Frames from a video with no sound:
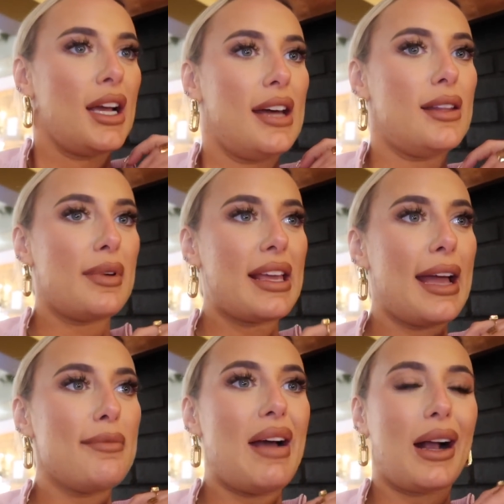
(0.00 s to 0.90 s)
And then we
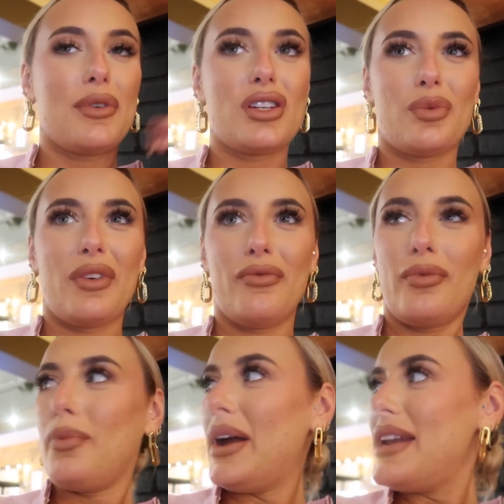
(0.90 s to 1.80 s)
came back, we just
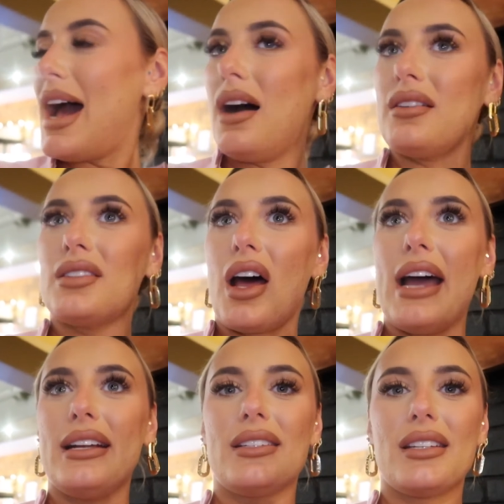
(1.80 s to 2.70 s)
went
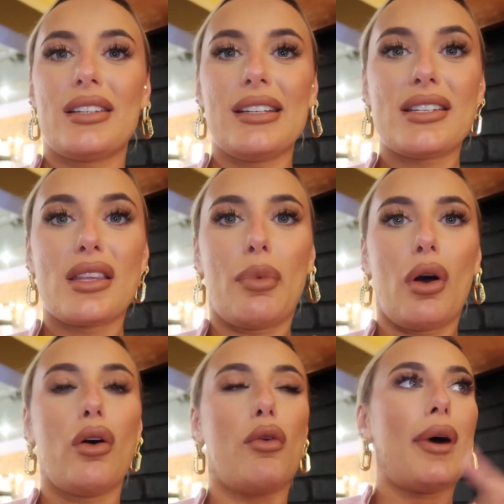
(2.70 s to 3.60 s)
outside into the
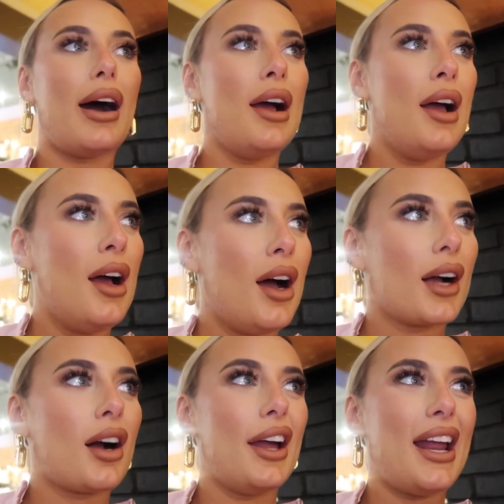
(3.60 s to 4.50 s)
pool, but
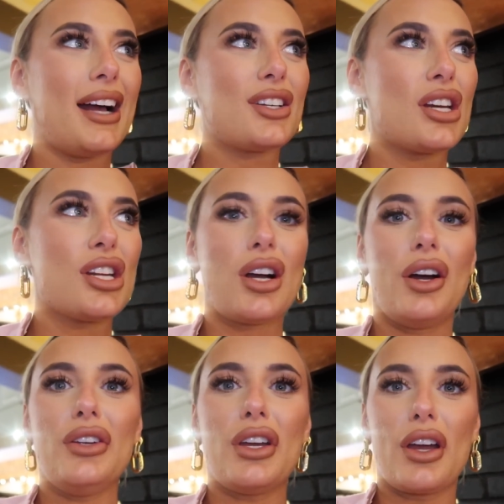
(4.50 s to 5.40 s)
I can't actually
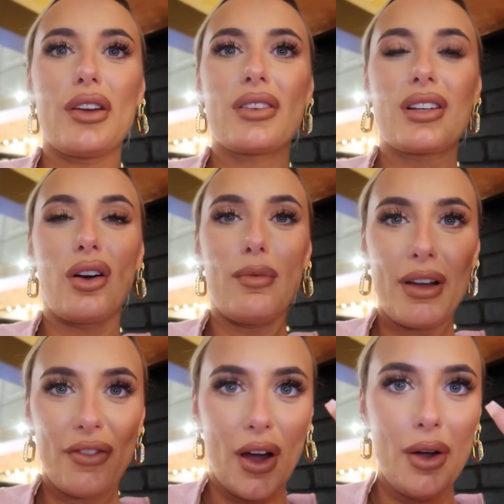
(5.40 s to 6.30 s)
show you because I got
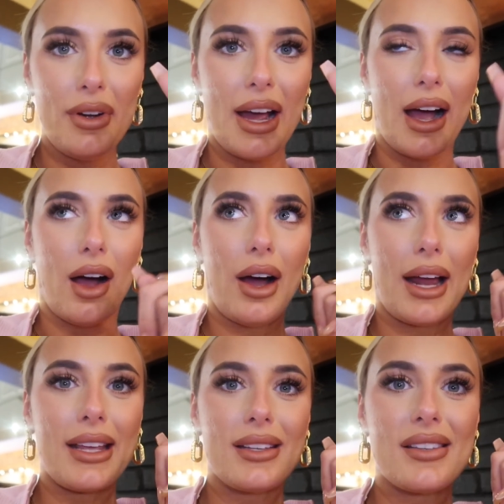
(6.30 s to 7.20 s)
my phone out
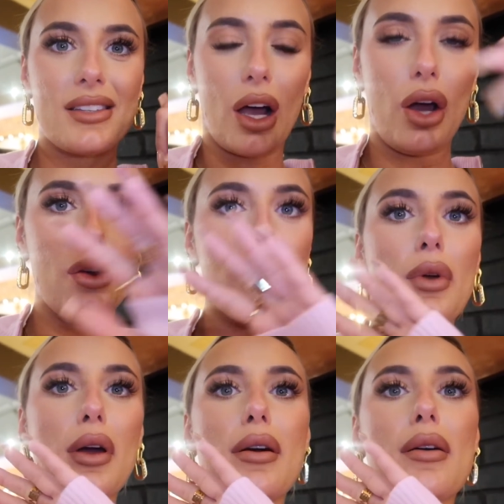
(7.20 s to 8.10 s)
and it's so,